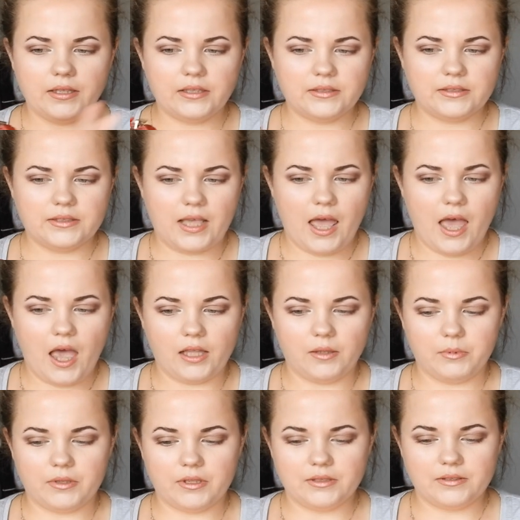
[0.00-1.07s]
that's
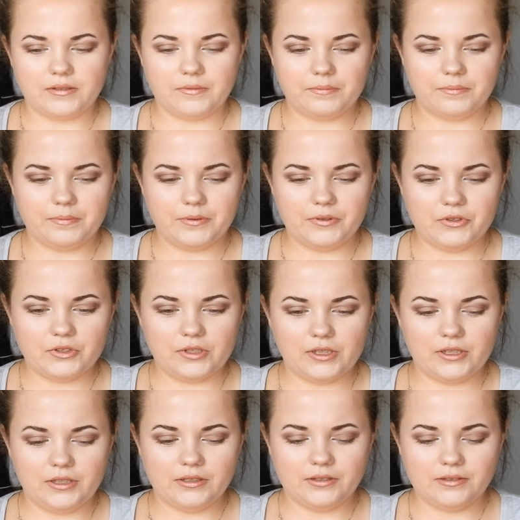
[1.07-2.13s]
sad, because if
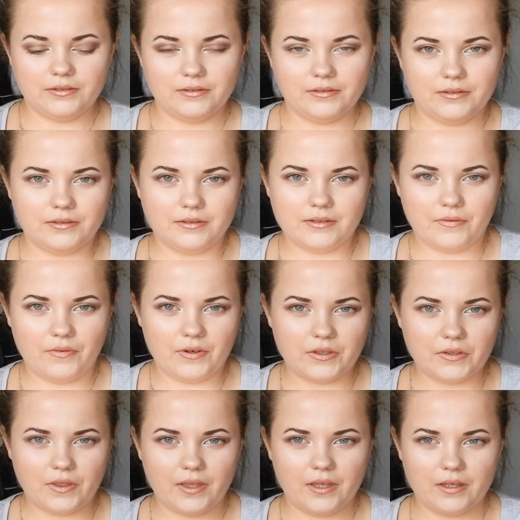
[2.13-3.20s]
usually the
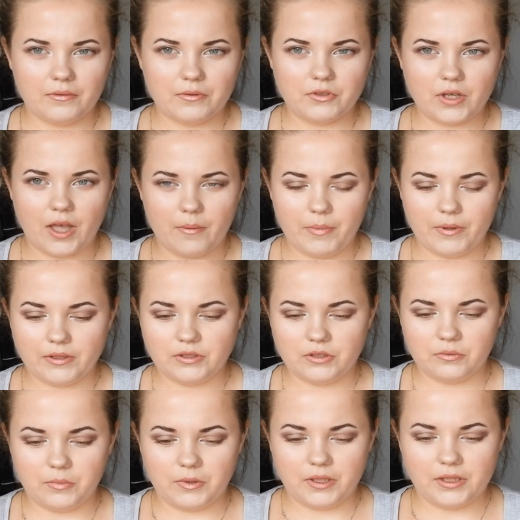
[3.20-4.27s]
first thing which happens
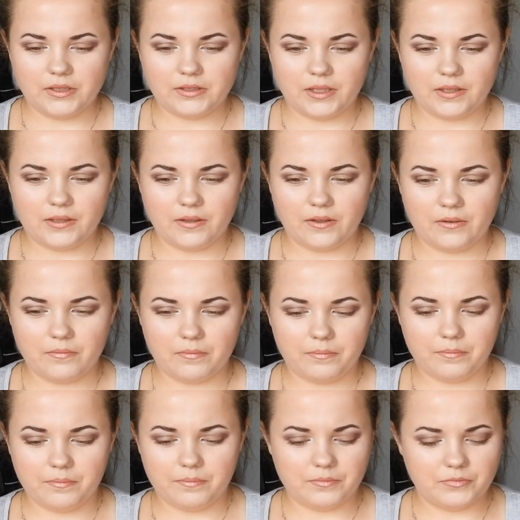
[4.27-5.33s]
to me is that the
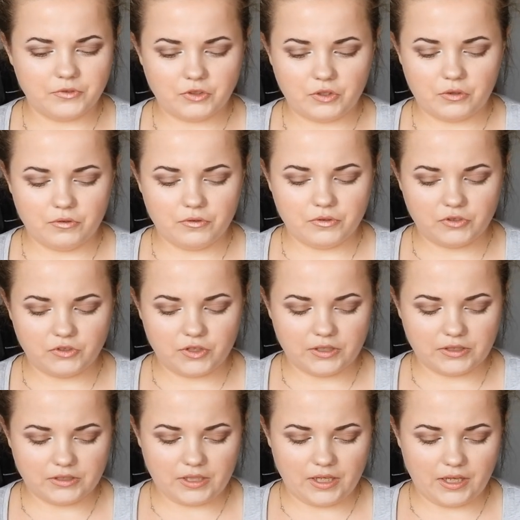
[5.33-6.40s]
shoe is
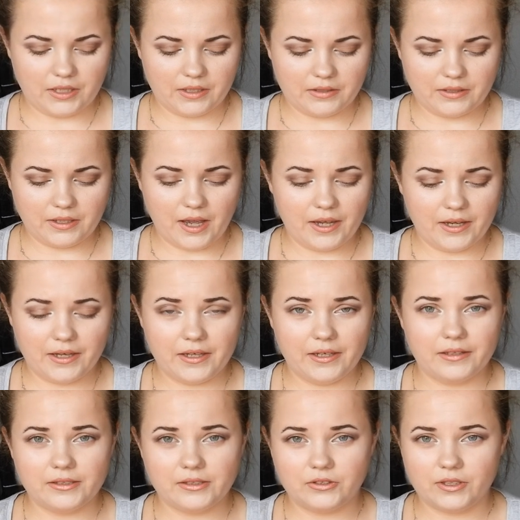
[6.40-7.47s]
just like, the high
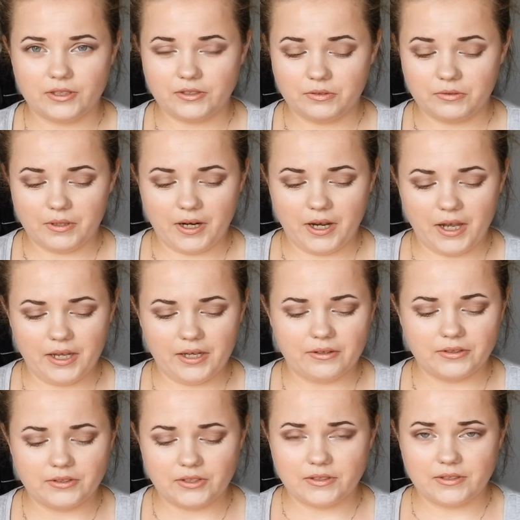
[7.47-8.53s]
heel is just too high,
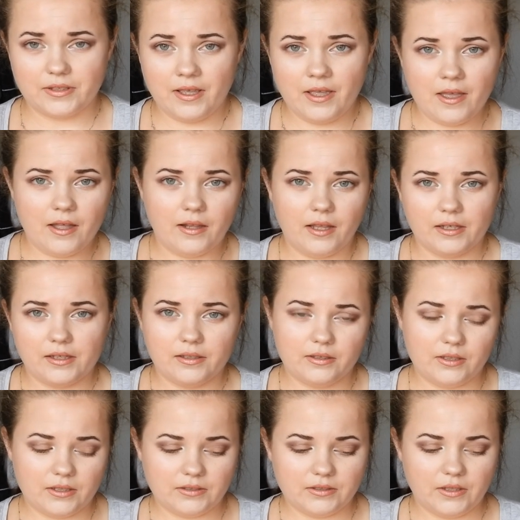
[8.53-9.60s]
or just like
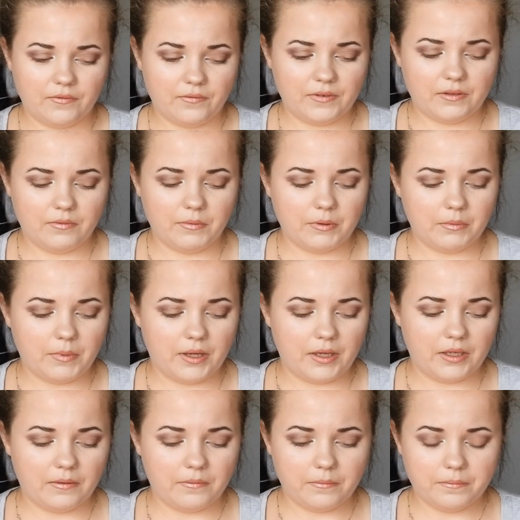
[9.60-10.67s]
it does not fit with
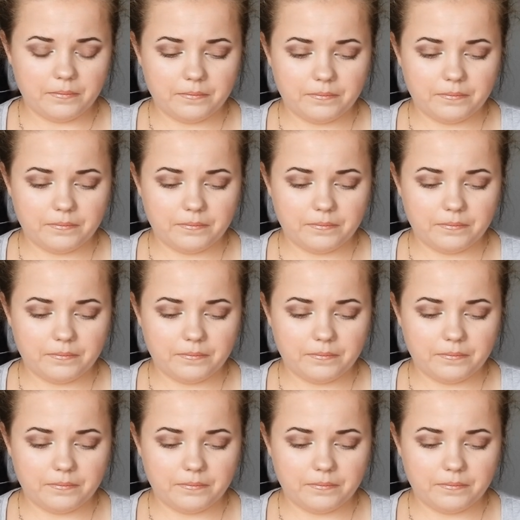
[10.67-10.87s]
my